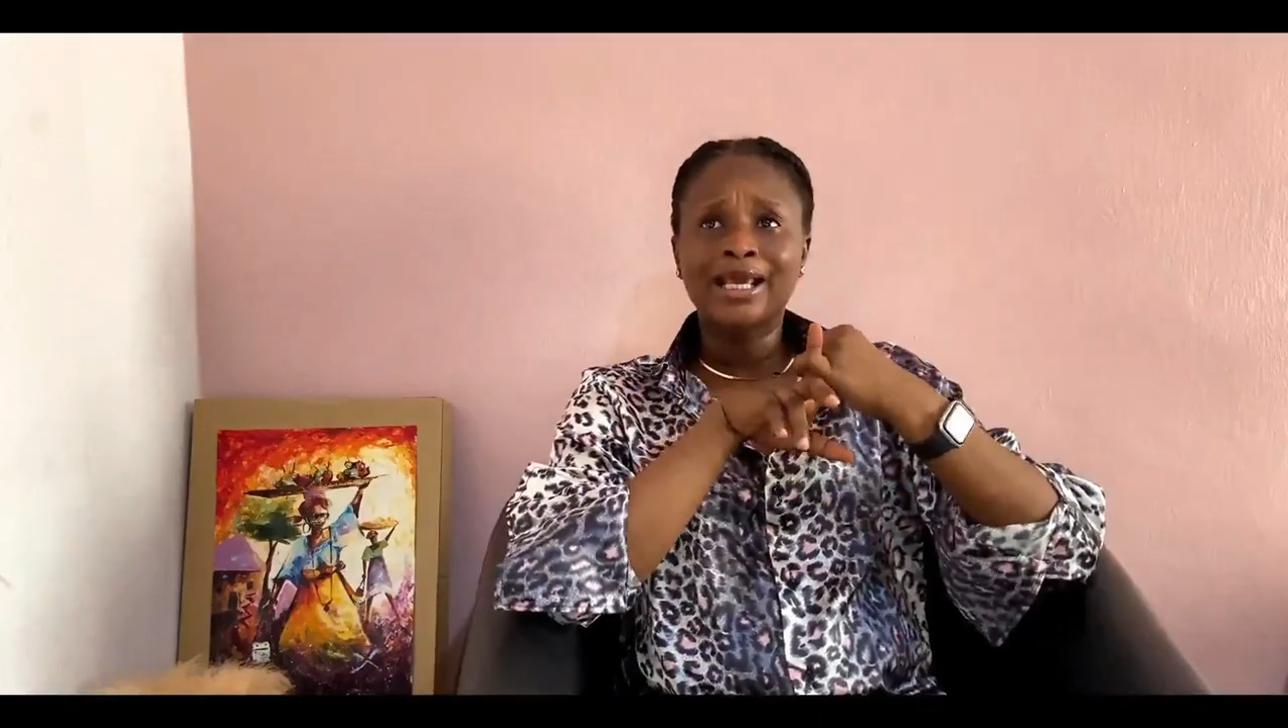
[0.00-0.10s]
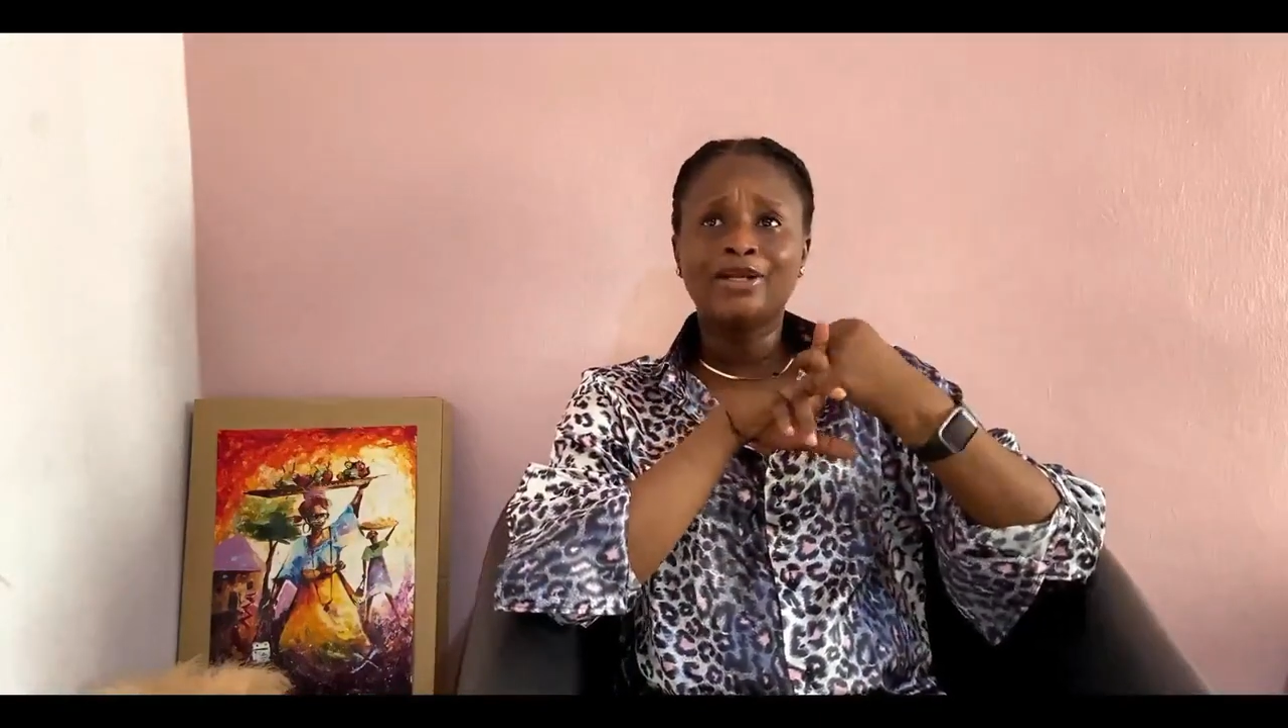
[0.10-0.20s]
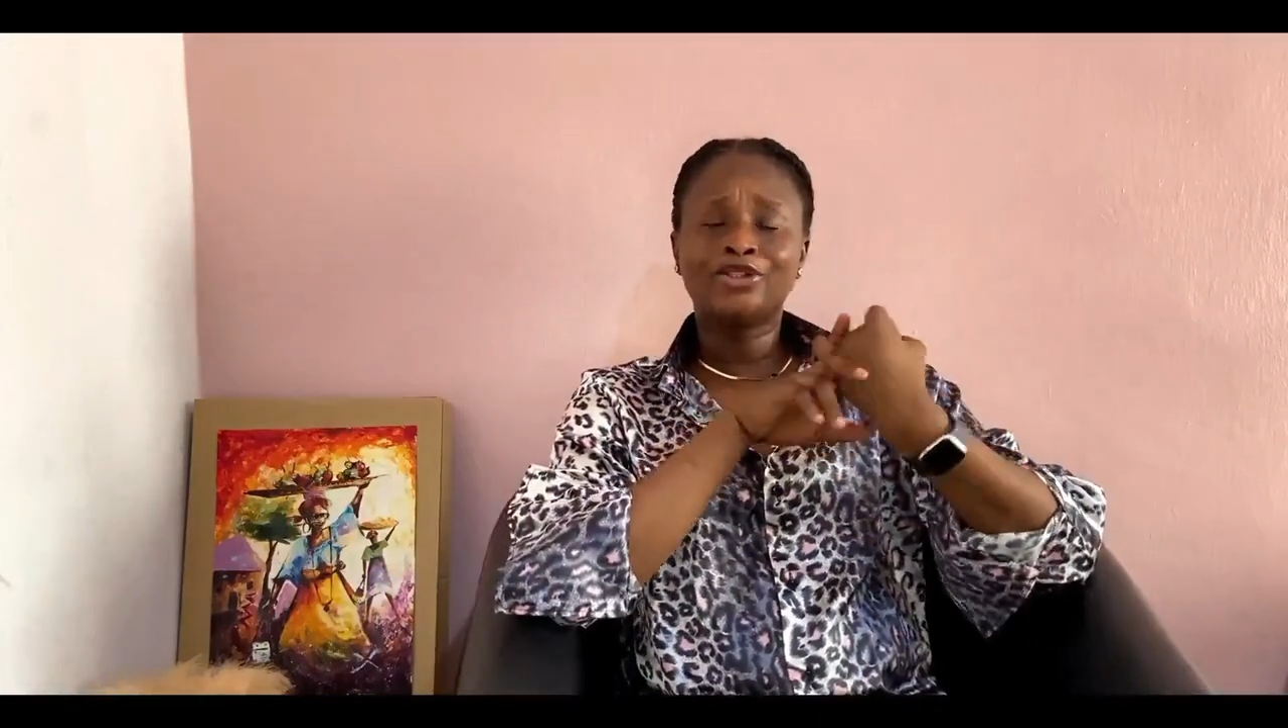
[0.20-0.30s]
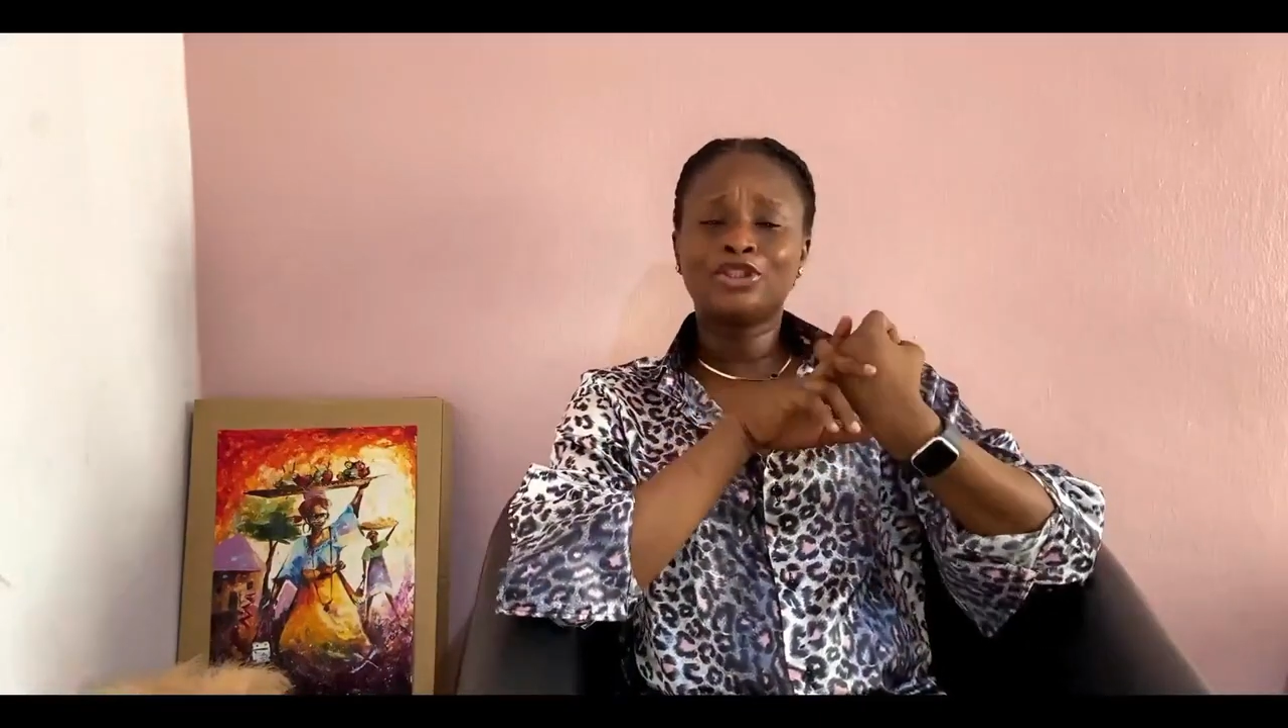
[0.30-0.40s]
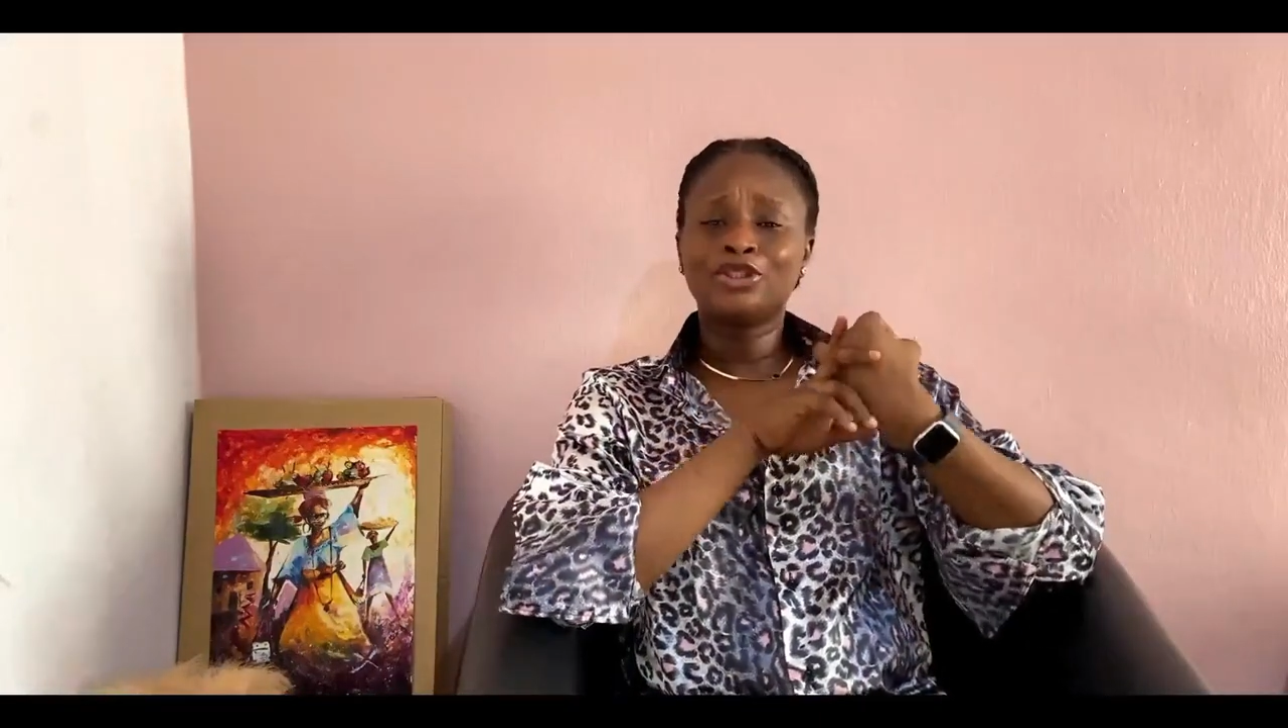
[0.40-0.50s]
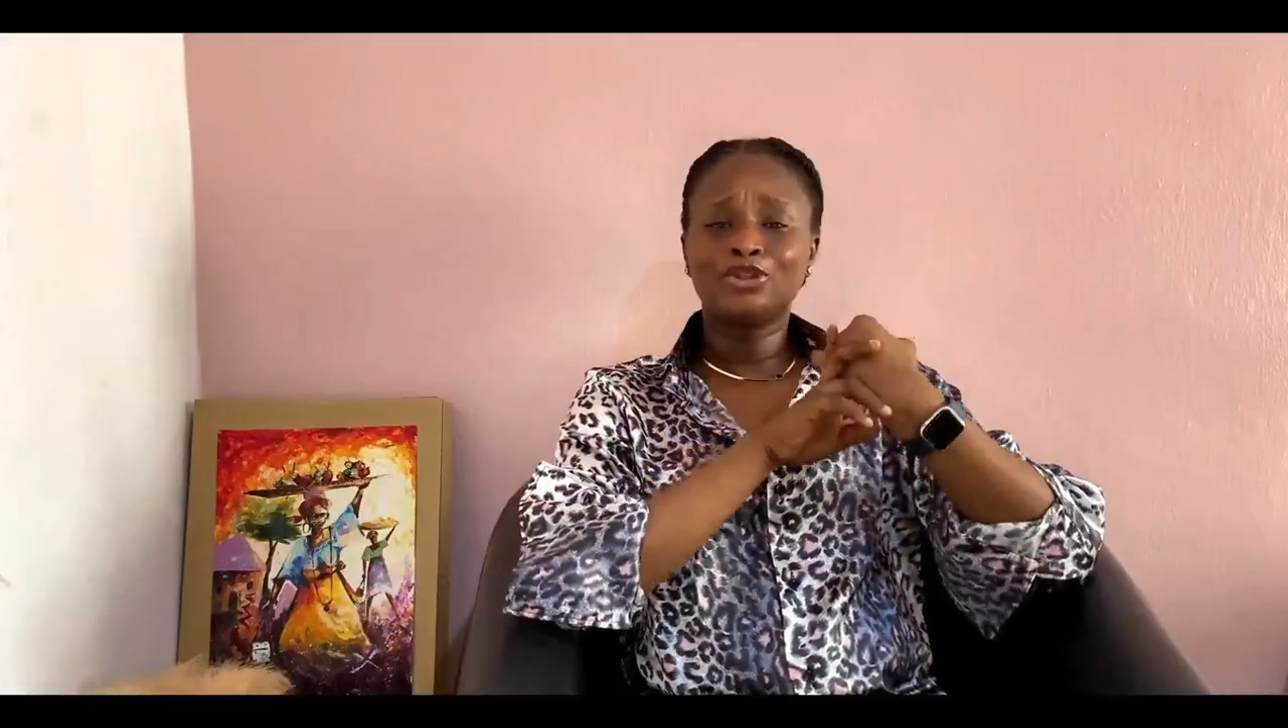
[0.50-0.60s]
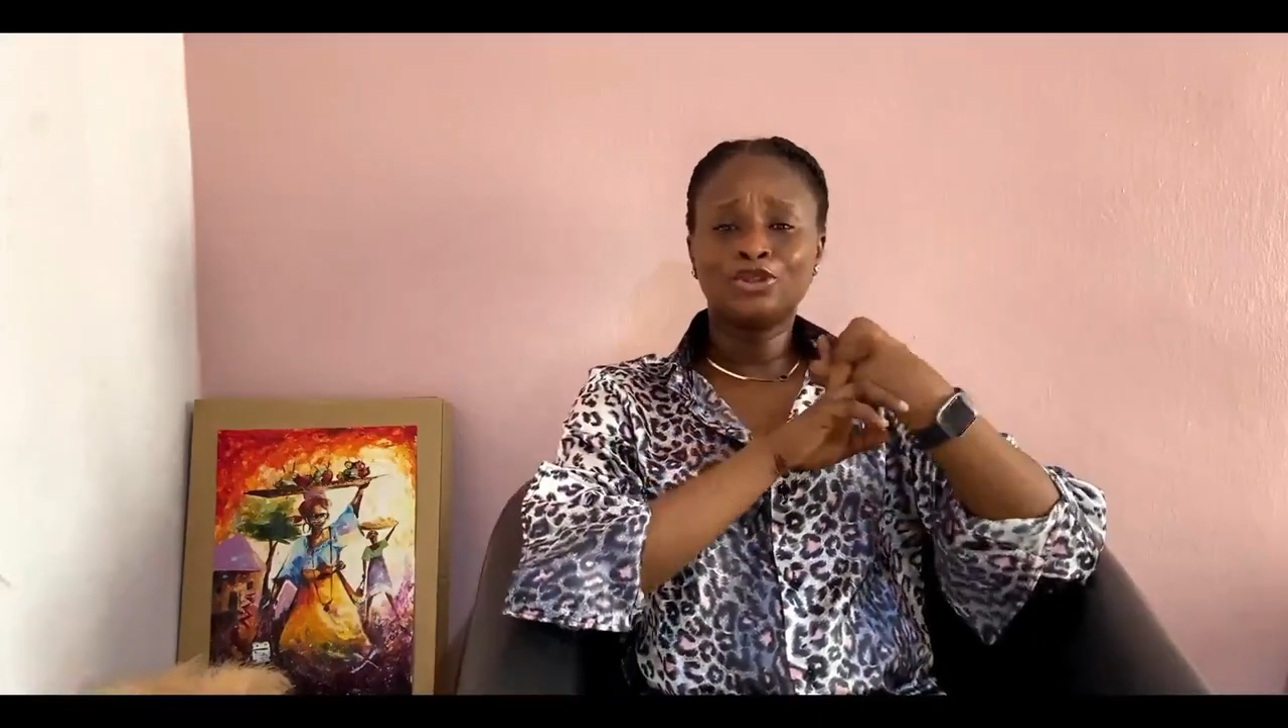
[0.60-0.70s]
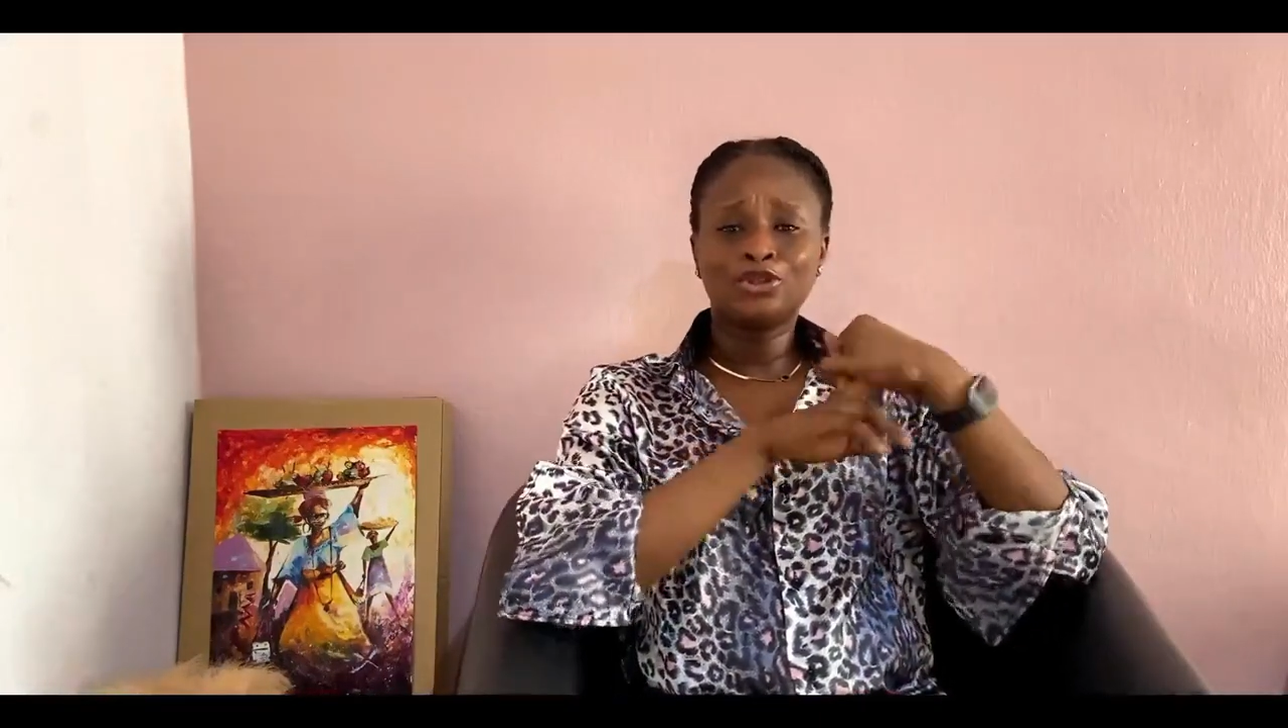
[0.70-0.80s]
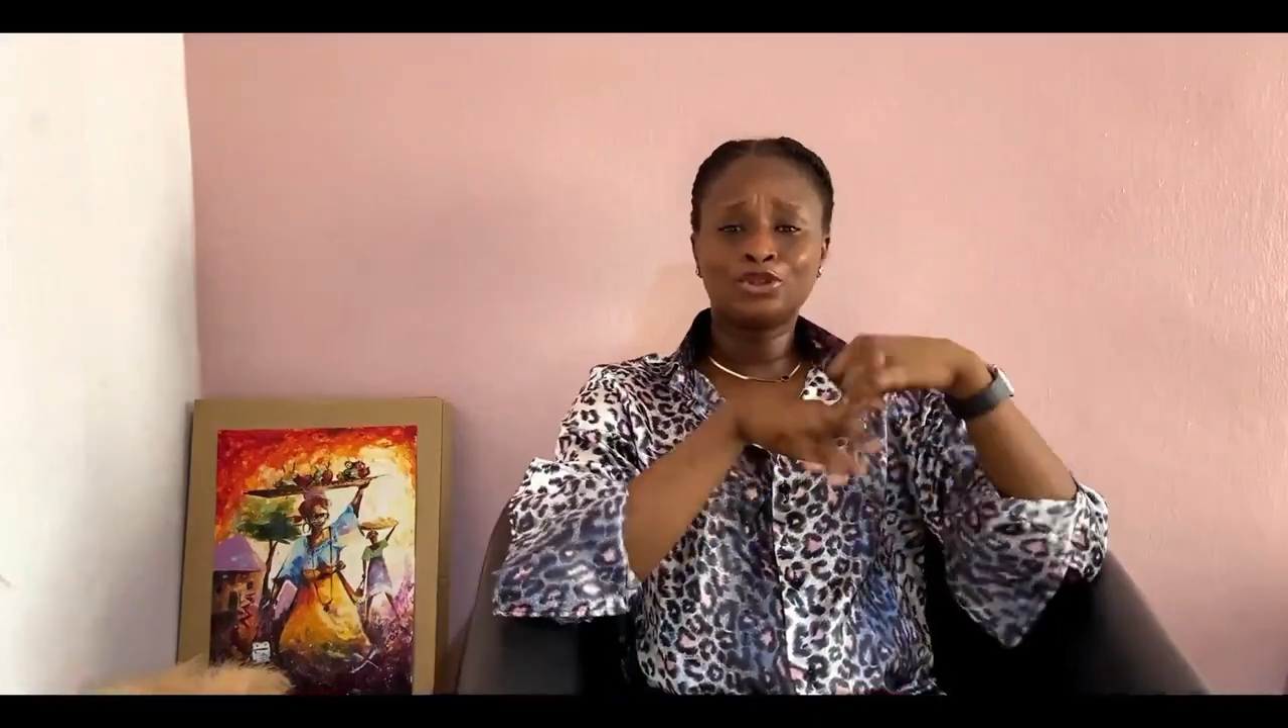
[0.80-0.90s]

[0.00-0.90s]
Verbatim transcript: he doesn't introduce